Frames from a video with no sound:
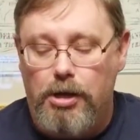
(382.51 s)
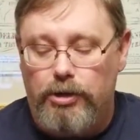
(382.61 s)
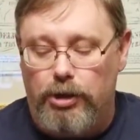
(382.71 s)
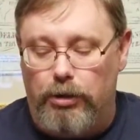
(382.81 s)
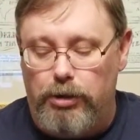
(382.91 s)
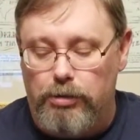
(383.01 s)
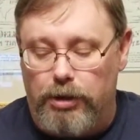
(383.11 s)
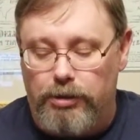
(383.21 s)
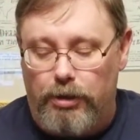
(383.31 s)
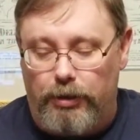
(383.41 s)
So you
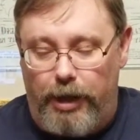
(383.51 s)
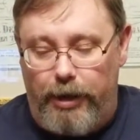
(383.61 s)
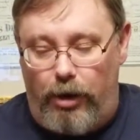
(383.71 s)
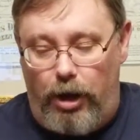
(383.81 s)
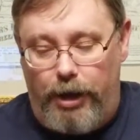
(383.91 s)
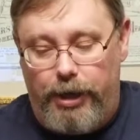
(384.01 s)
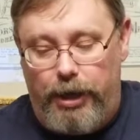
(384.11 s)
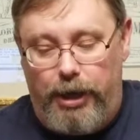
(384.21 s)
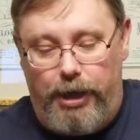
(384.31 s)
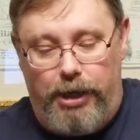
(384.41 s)
can turn that on
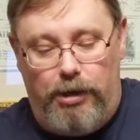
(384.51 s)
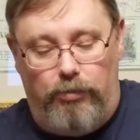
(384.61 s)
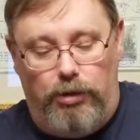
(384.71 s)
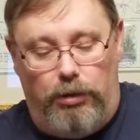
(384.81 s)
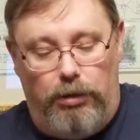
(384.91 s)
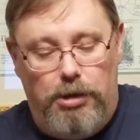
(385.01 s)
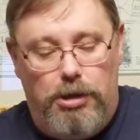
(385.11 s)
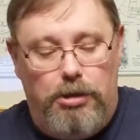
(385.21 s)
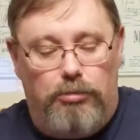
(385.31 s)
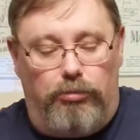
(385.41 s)
and it will
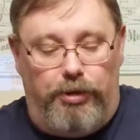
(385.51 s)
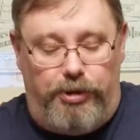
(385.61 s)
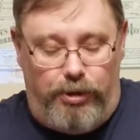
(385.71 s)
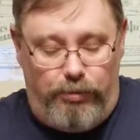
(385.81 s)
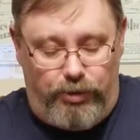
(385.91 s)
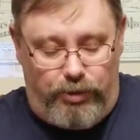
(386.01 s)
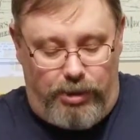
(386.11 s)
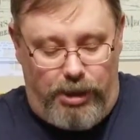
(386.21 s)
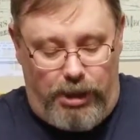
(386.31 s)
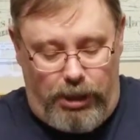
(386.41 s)
reduce
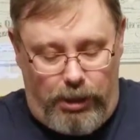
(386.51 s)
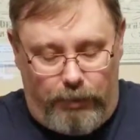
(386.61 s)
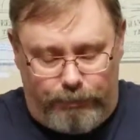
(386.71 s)
the